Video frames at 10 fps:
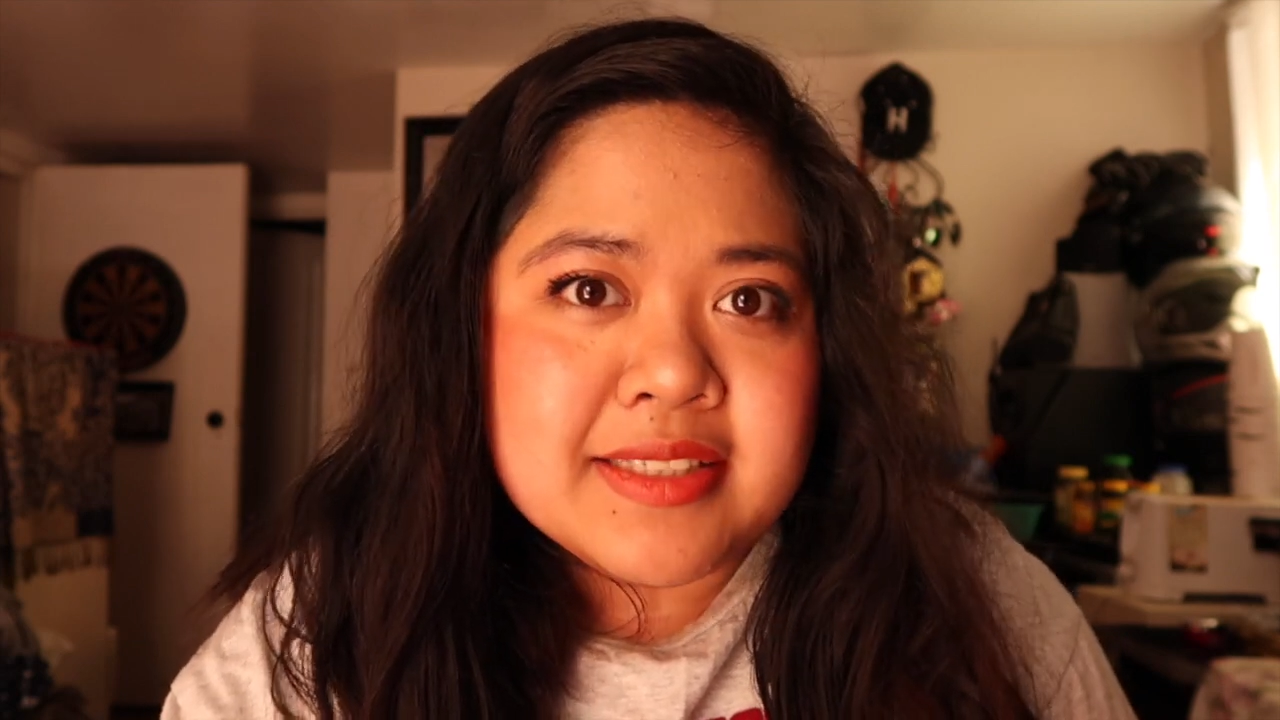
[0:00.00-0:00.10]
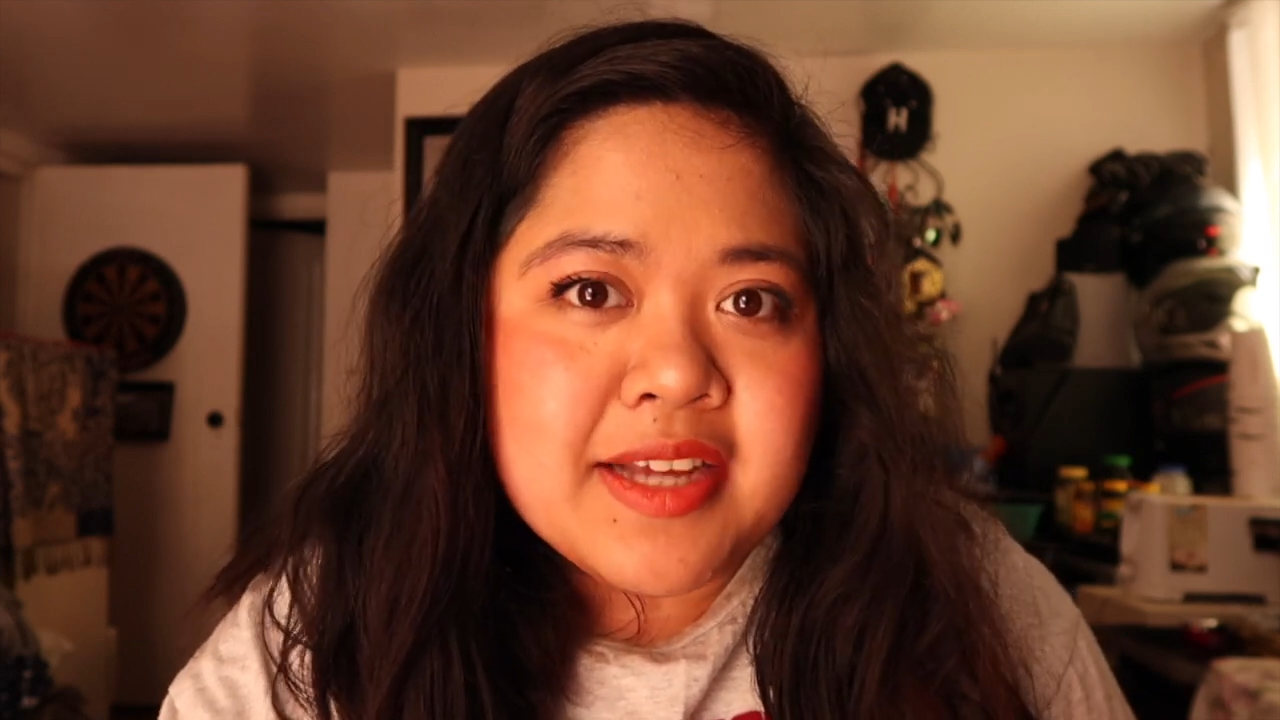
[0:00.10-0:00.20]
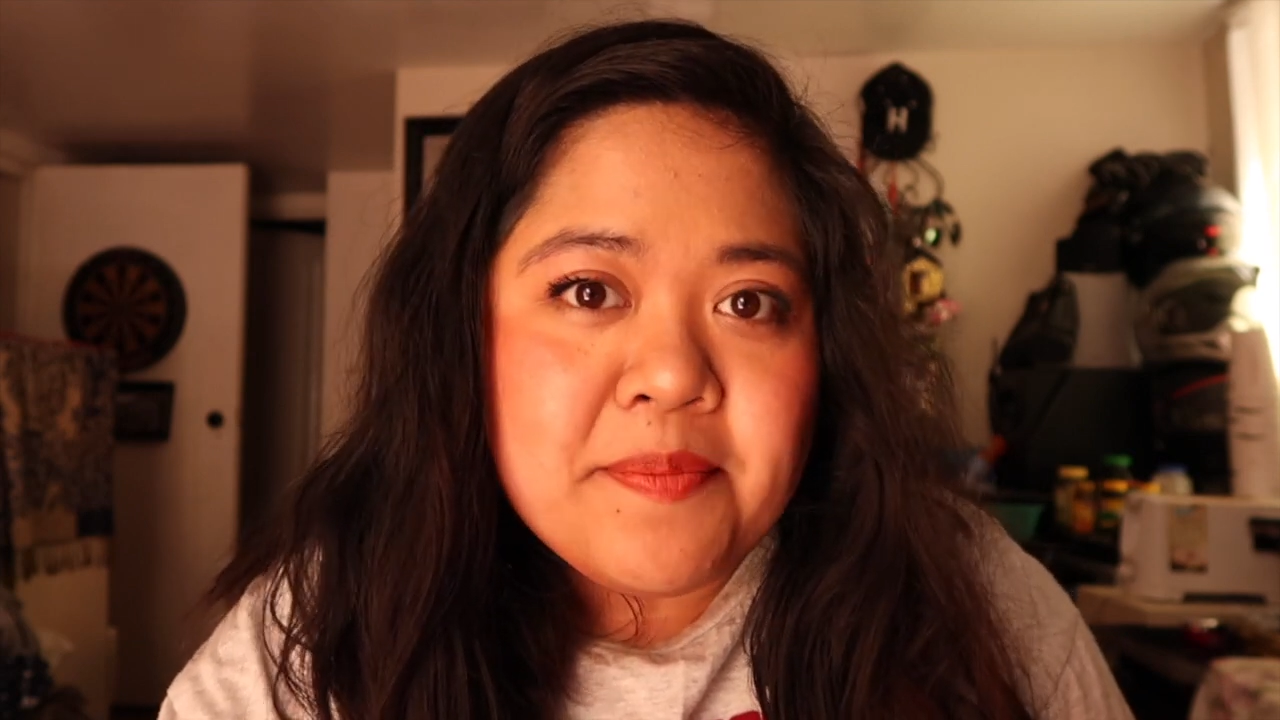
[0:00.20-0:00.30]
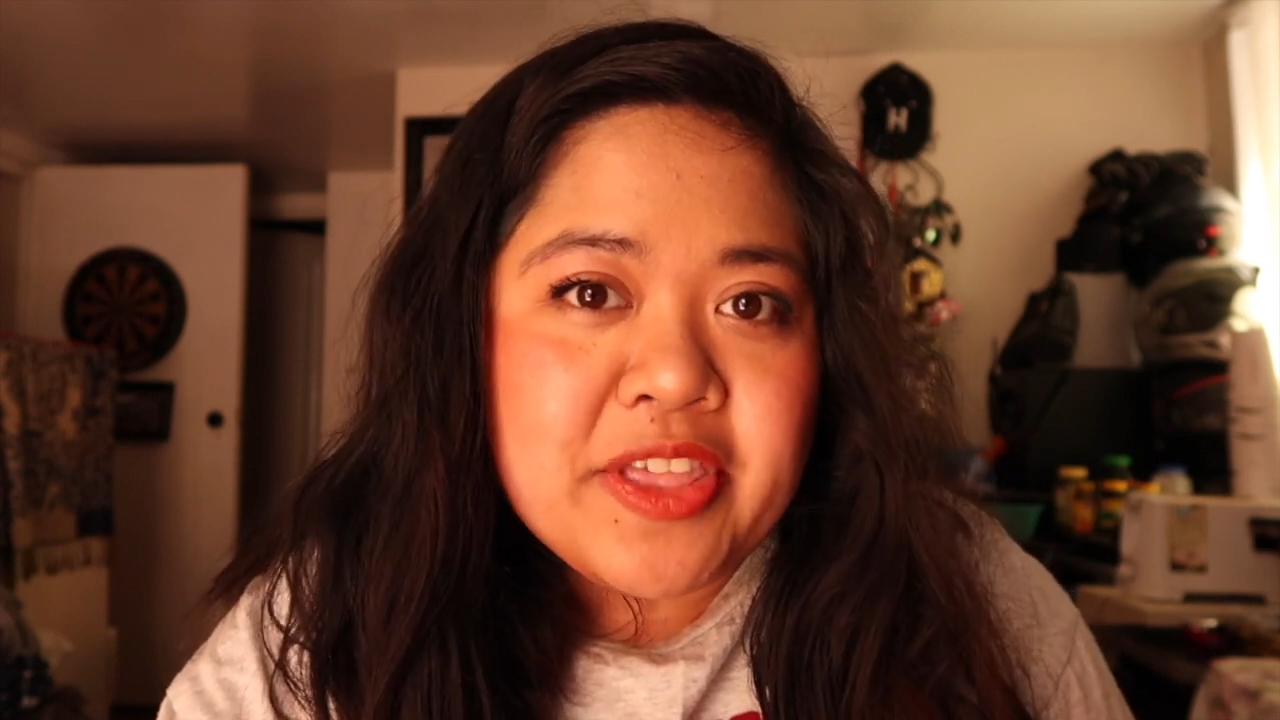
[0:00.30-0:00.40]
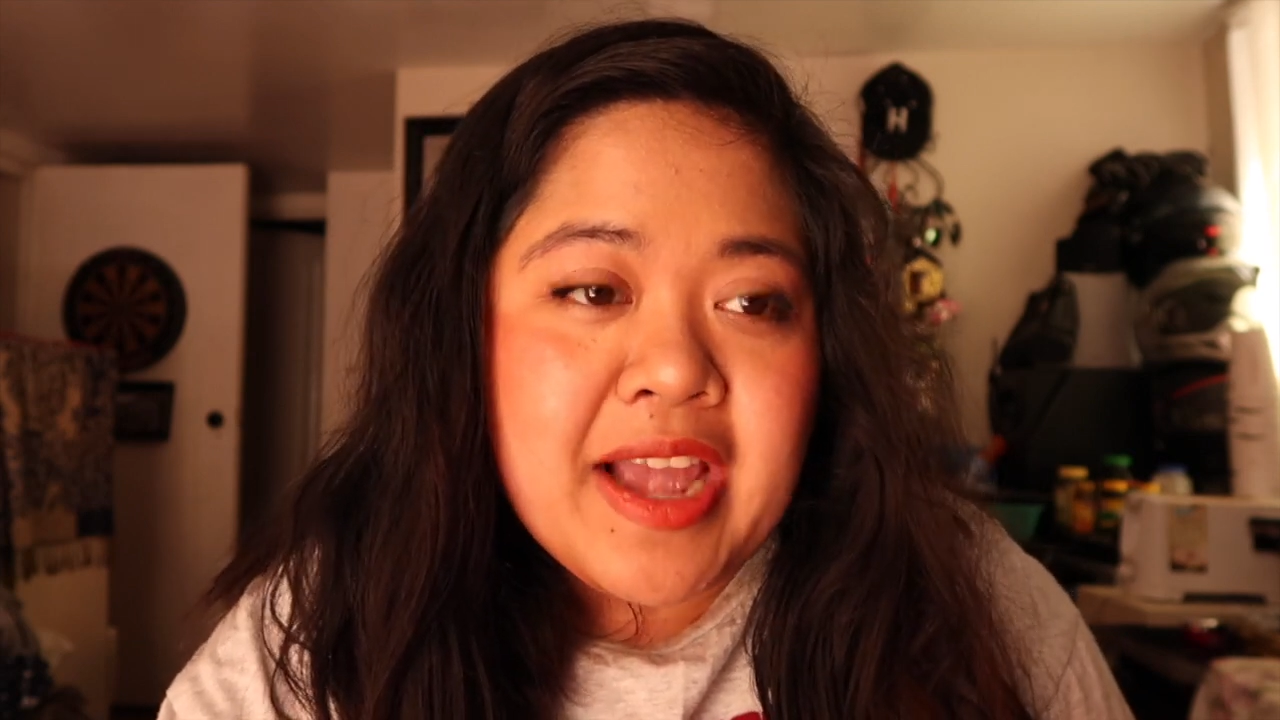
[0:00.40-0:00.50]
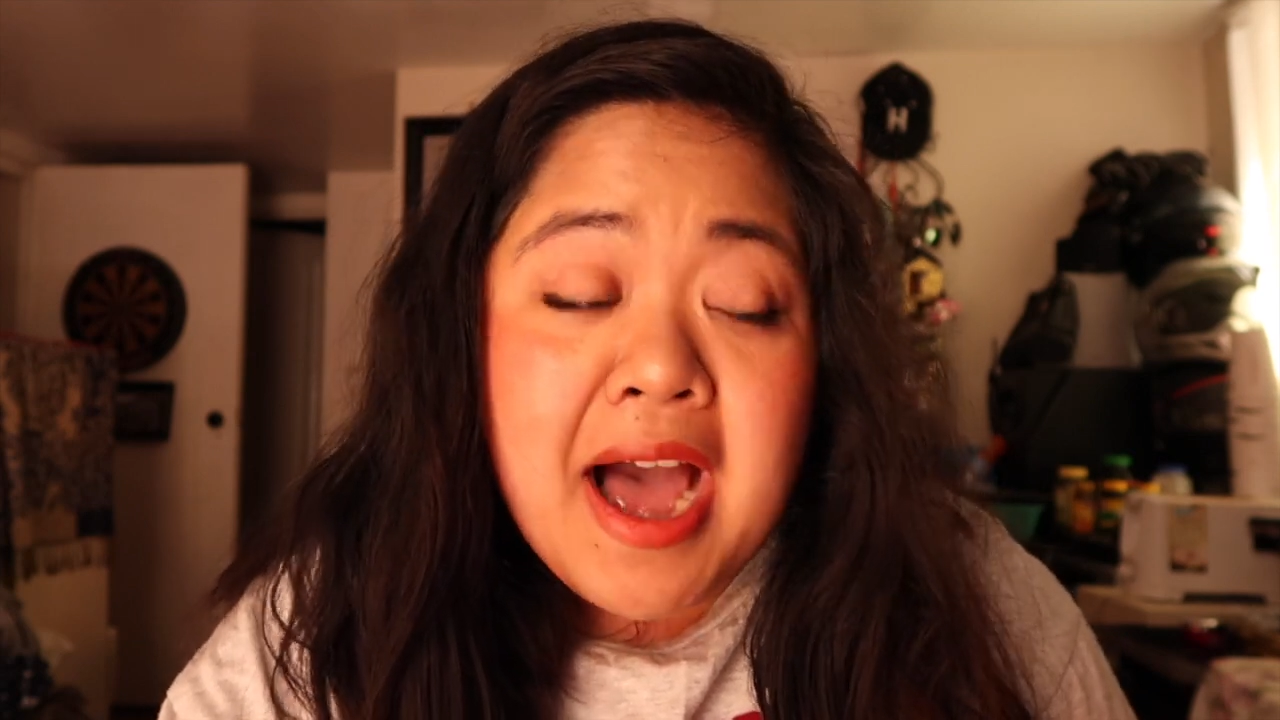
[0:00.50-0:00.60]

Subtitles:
something